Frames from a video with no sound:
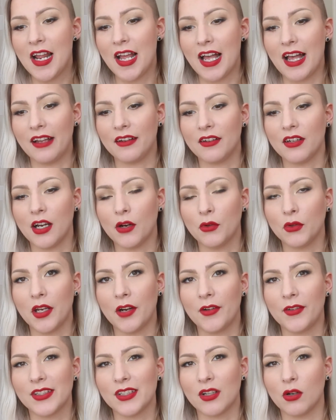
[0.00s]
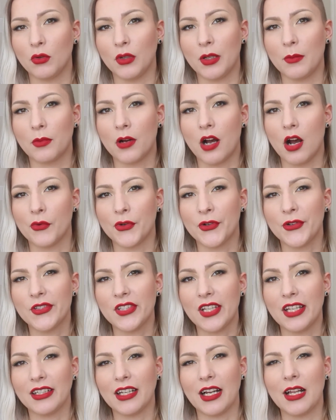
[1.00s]
and now there is only powders,
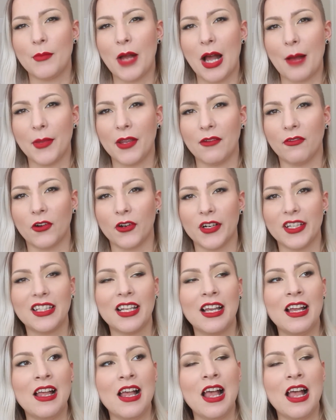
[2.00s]
and I'm happy for it.